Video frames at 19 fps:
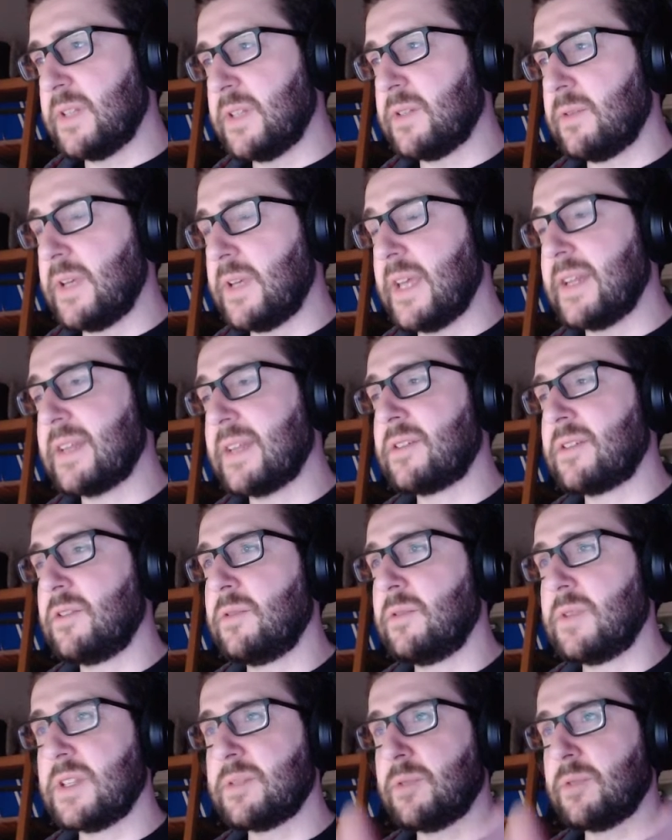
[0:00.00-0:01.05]
yeah, that's
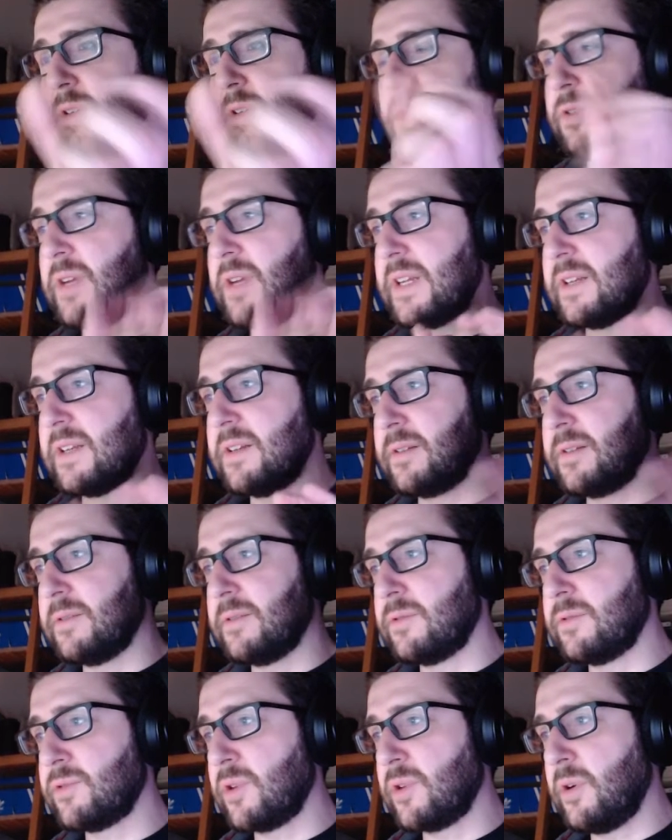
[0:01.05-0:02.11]
when we create a
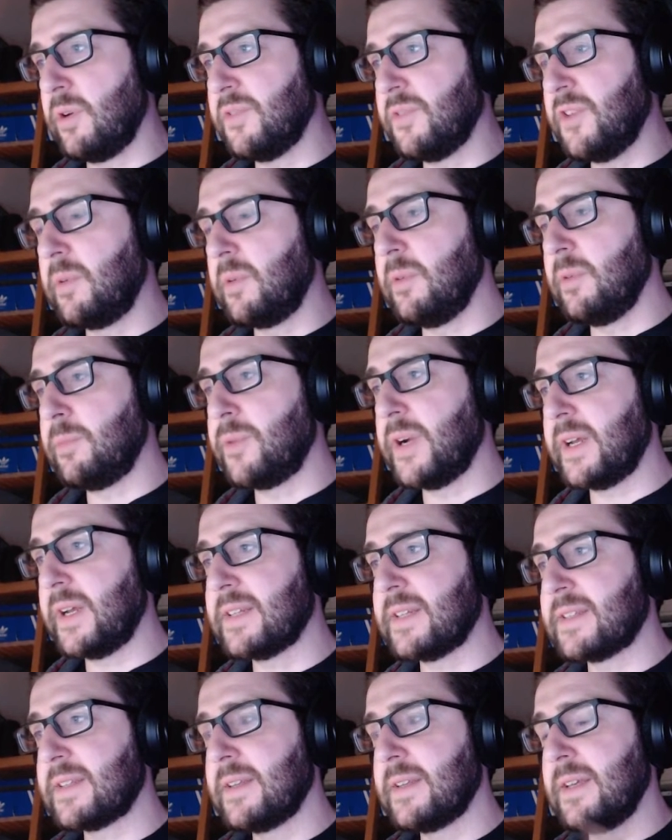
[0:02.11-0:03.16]
row of normal
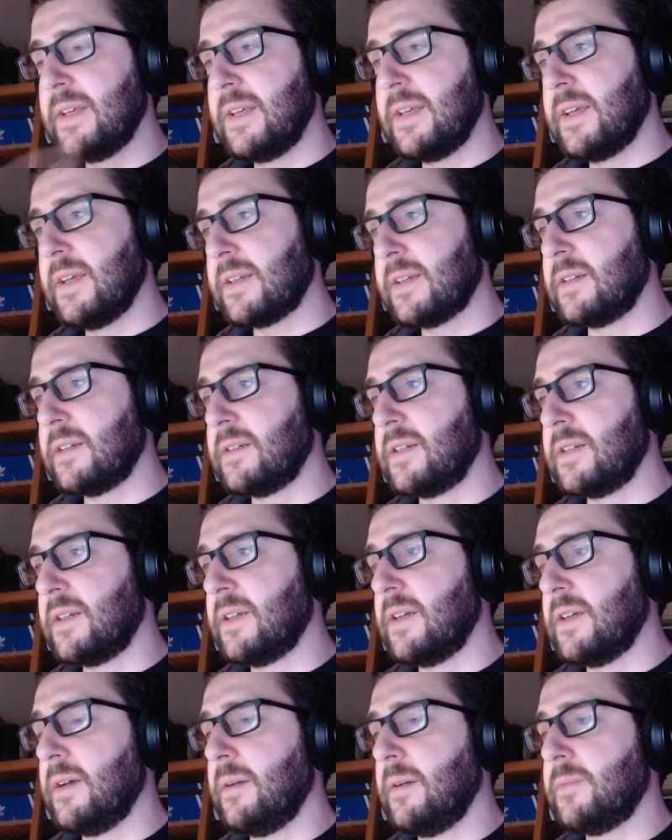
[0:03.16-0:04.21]
bricks. Then
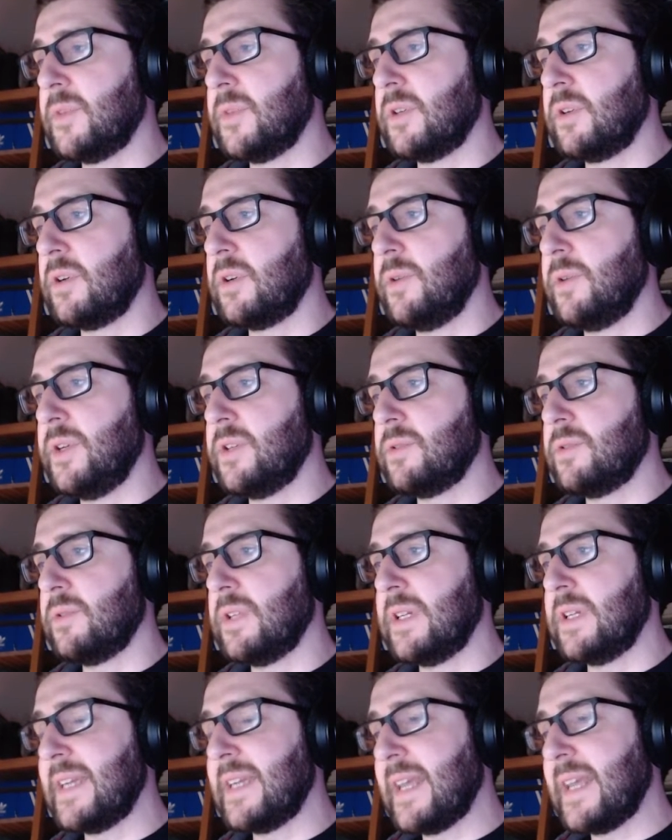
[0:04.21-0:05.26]
I'm gonna go into the
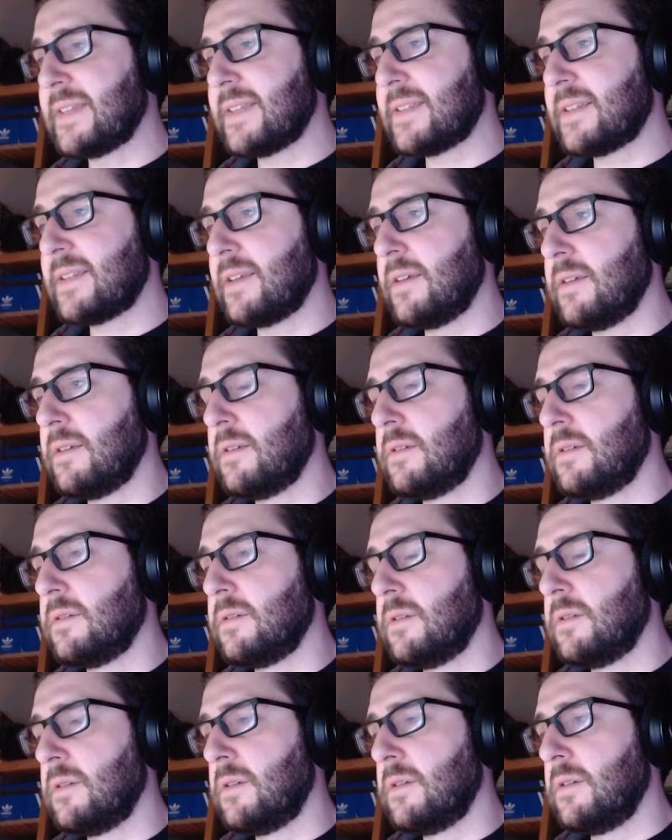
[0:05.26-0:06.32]
next
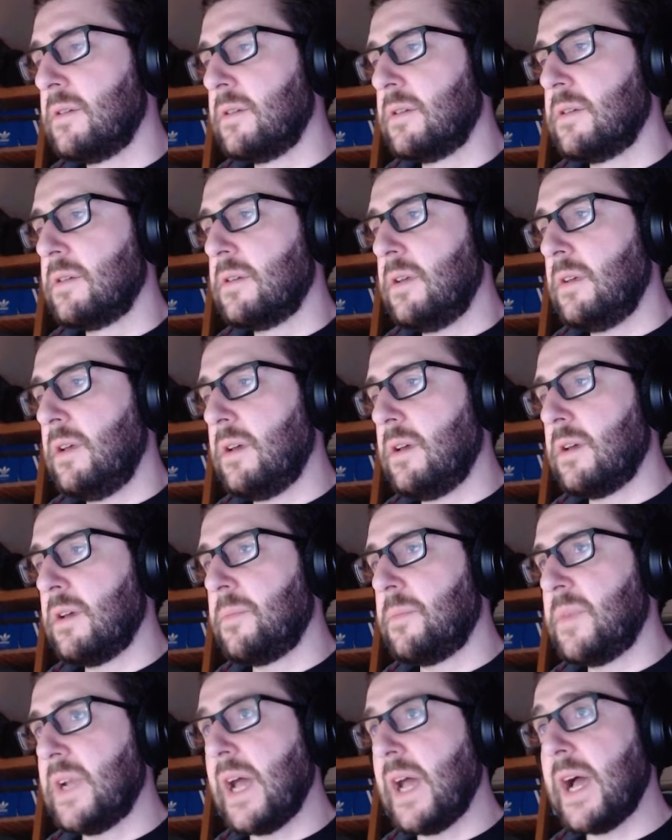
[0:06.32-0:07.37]

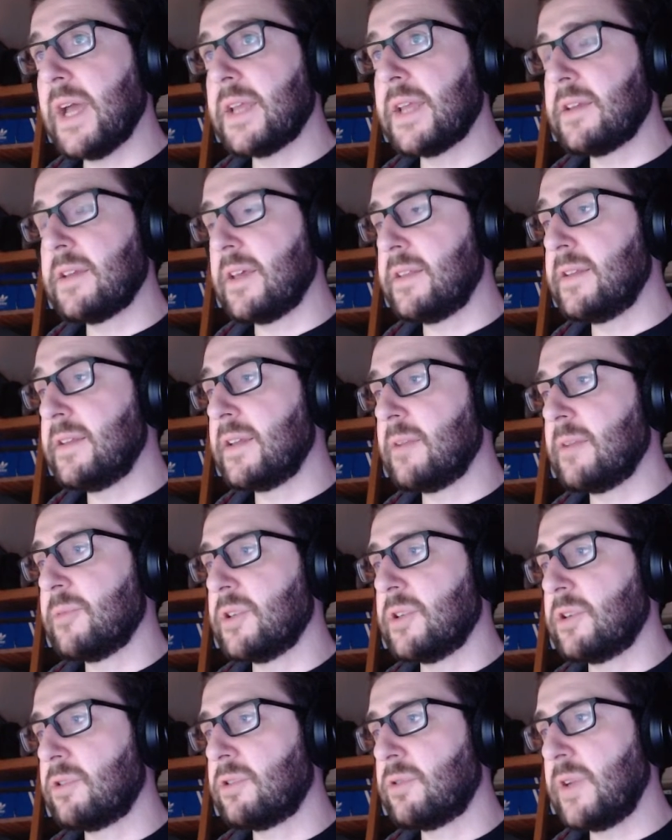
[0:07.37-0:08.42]
line, and then I'm gonna
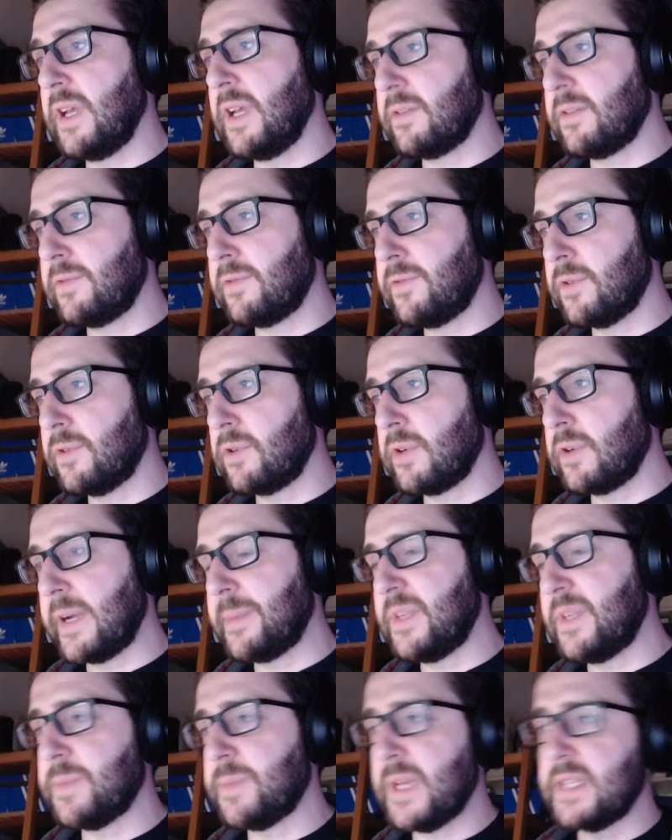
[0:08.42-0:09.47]
create 4
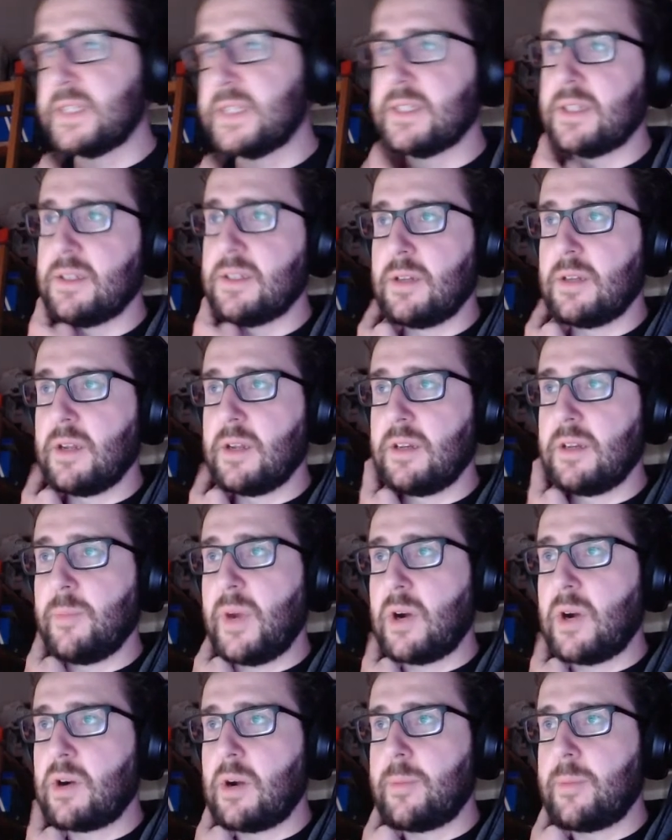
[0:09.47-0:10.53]
empty spaces and a
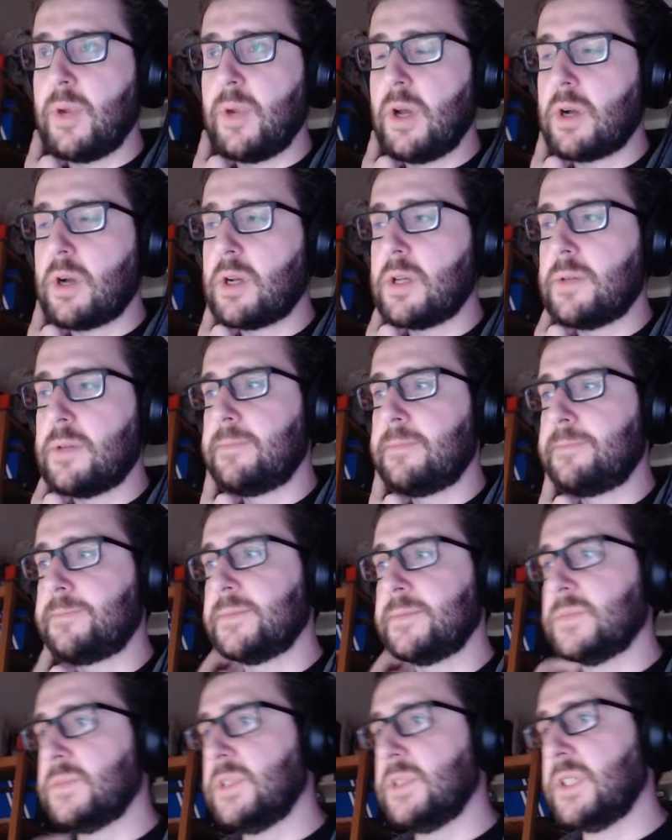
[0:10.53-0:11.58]
power up block.
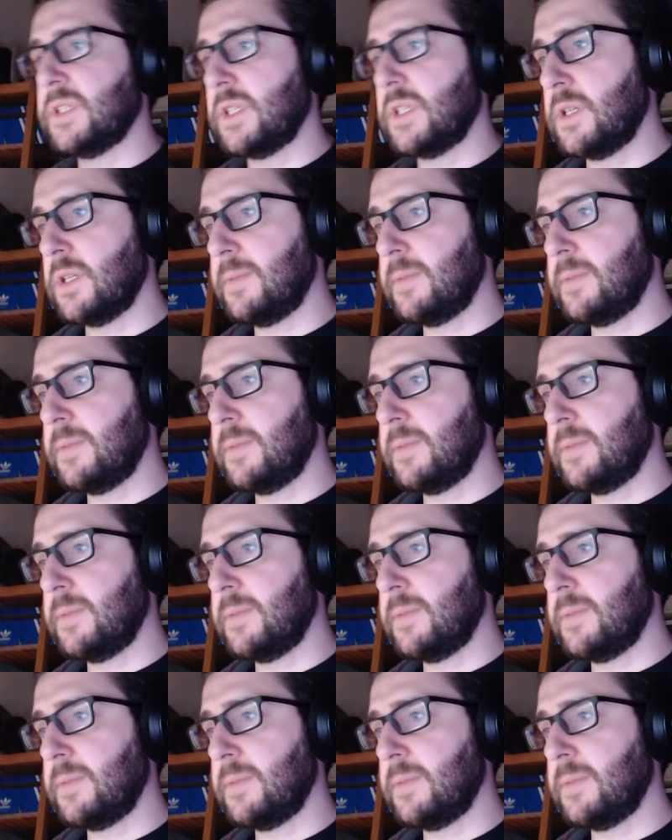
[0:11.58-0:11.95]
That's good.